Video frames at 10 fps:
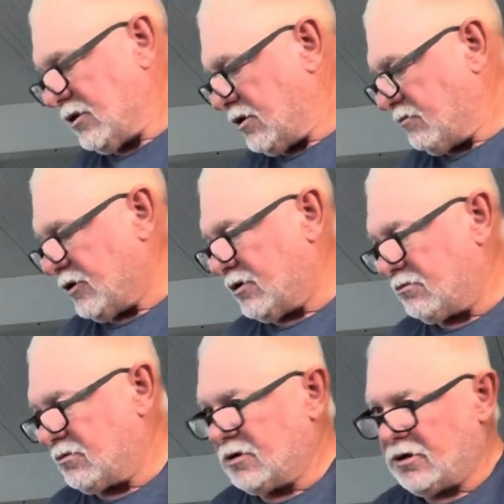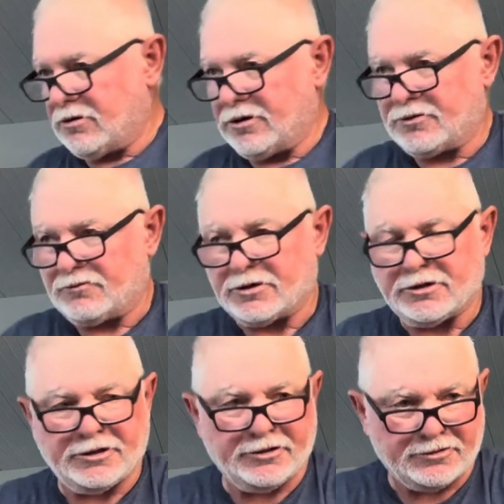But you know, it is what it
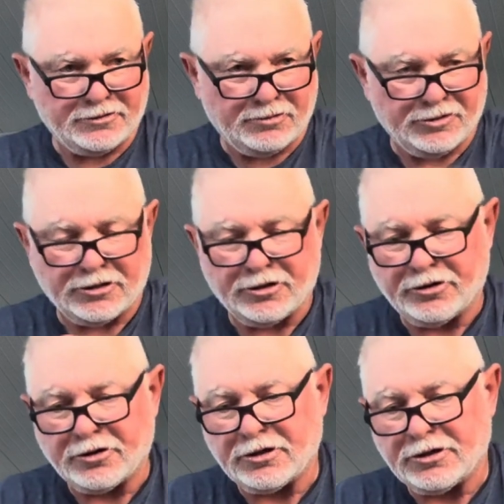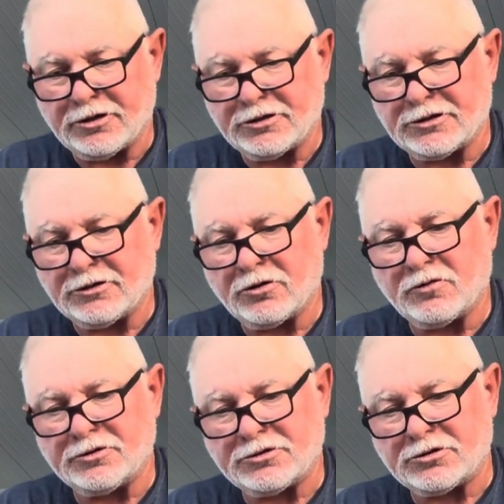is. I mean, you know, the little
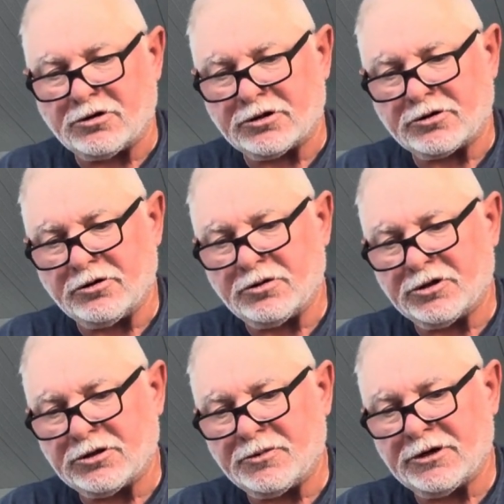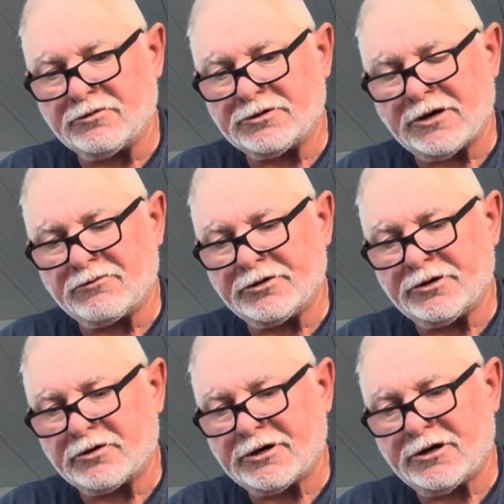ones is not good, but the big ones I really
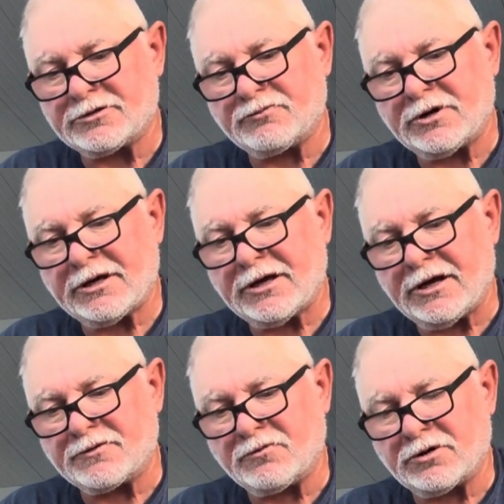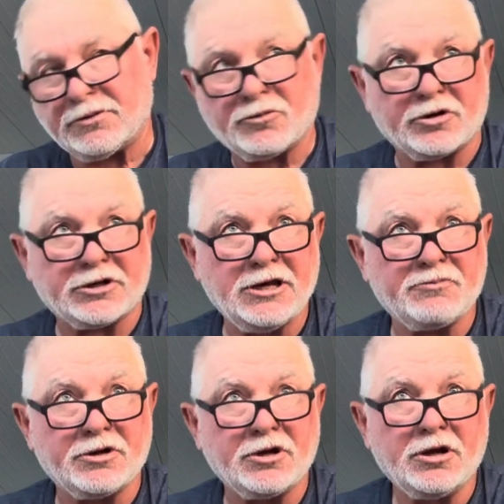don't care, because when I catch one, I'm going to keep
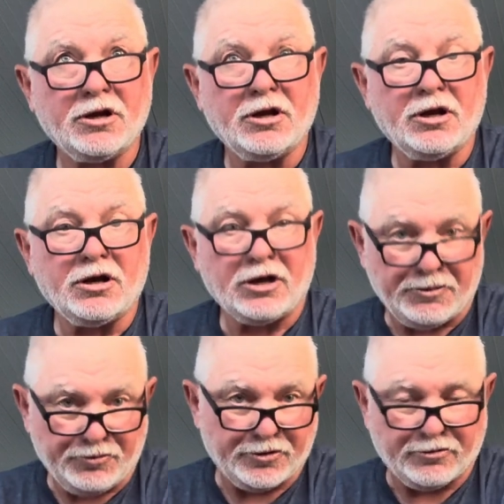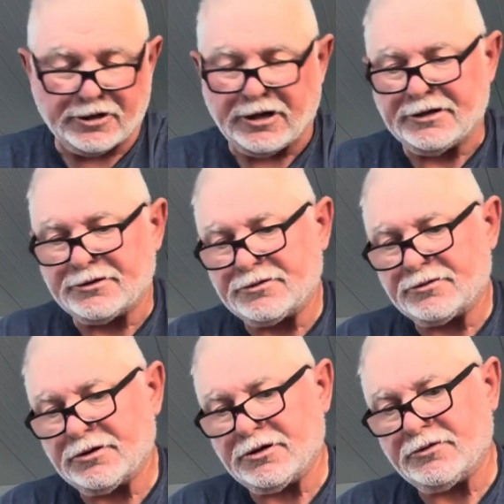it. I put it on ice,
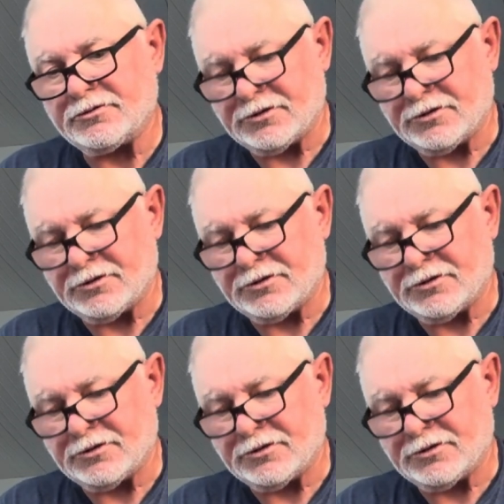you know.